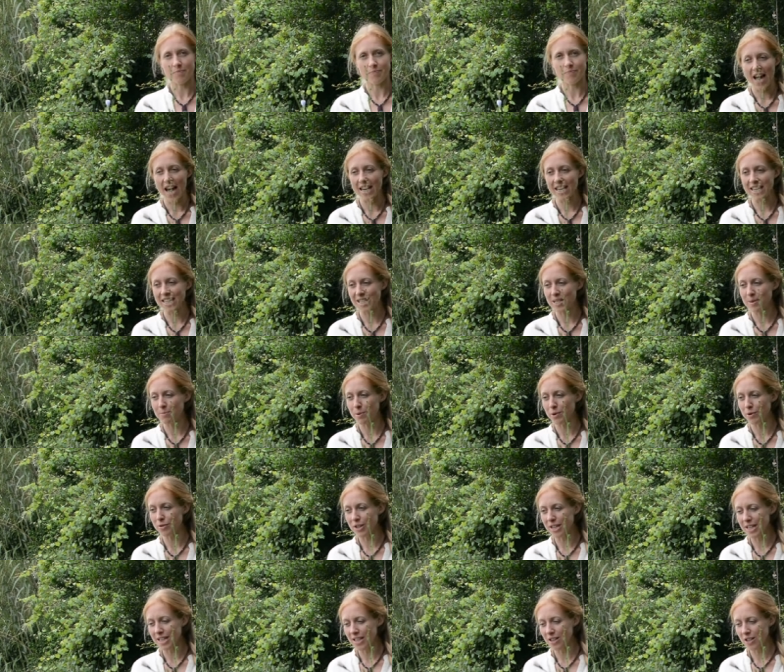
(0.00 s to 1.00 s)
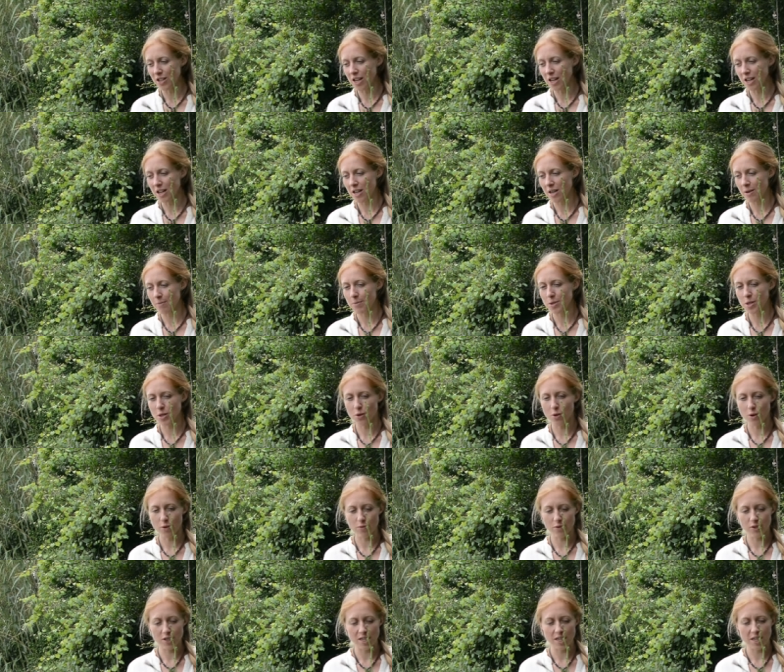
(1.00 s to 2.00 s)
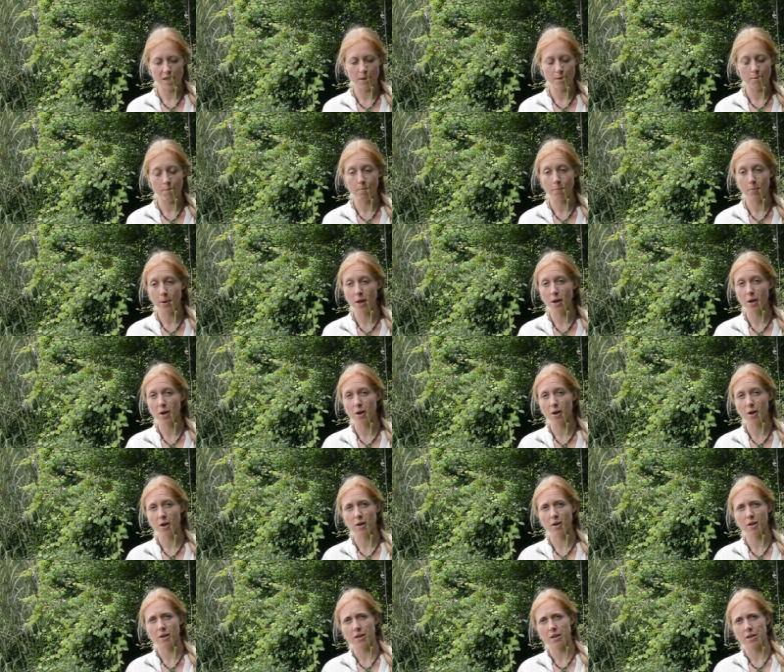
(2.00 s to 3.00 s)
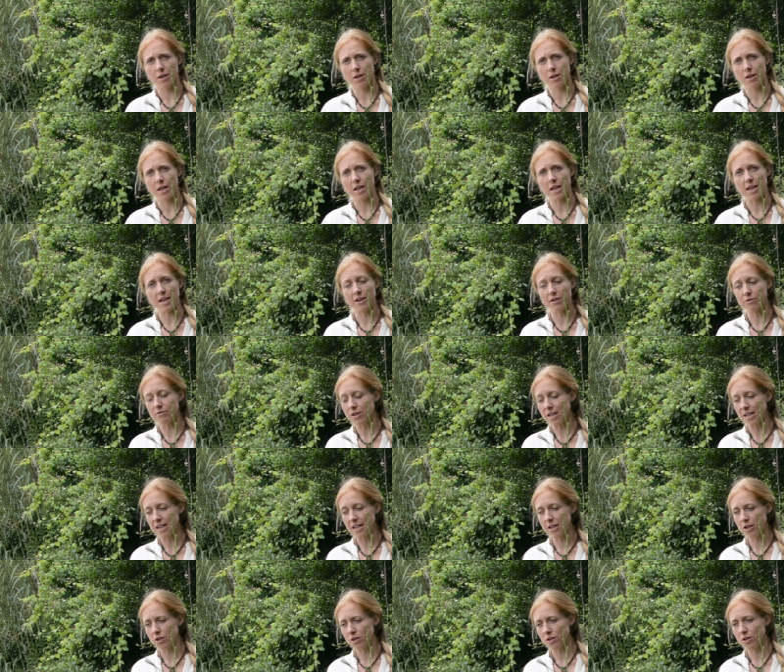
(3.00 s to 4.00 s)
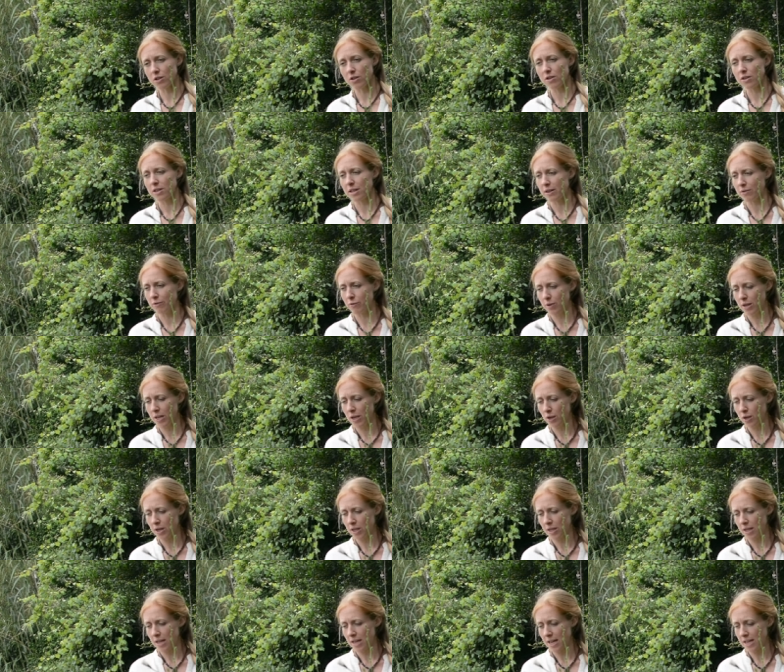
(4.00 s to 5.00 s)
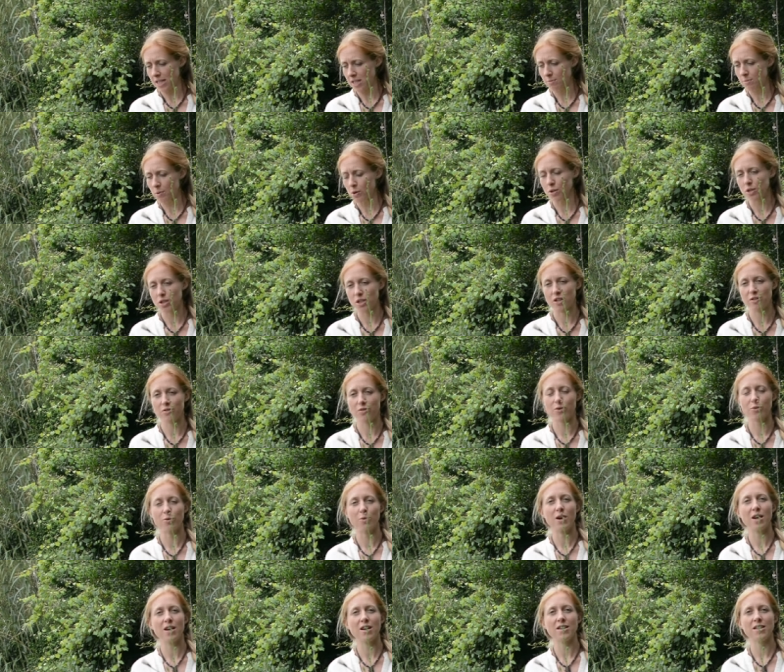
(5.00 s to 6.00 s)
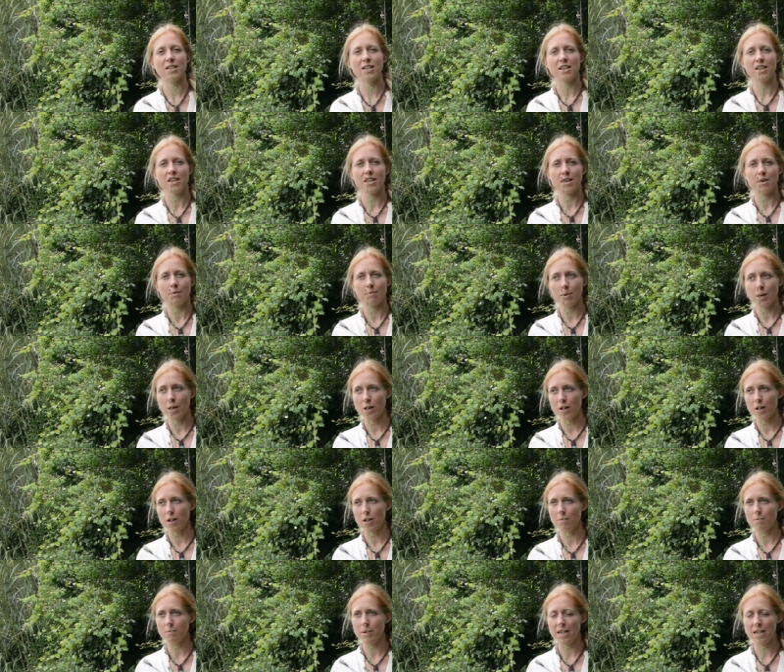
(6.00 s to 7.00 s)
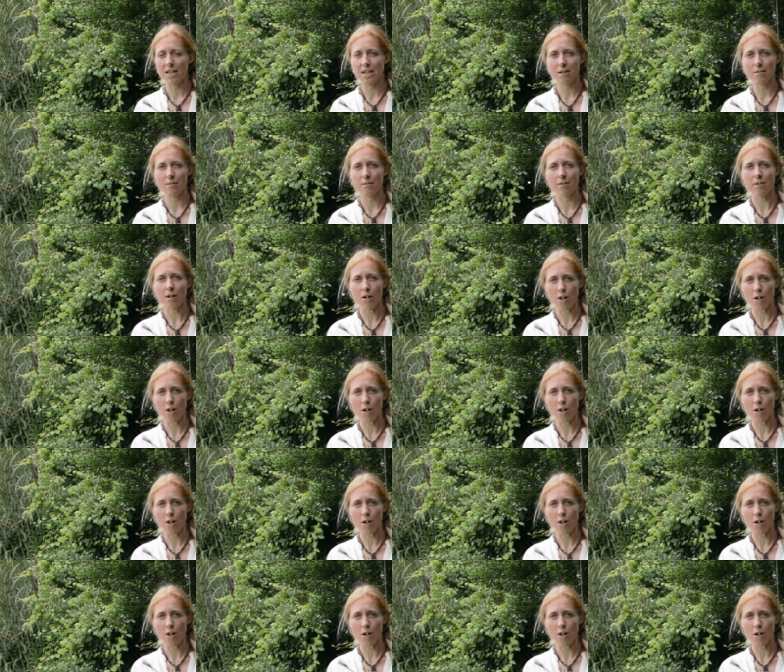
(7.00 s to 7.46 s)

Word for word: And it's a perennial herb, so obviously perennial, if we look at the etymology of the word, per meaning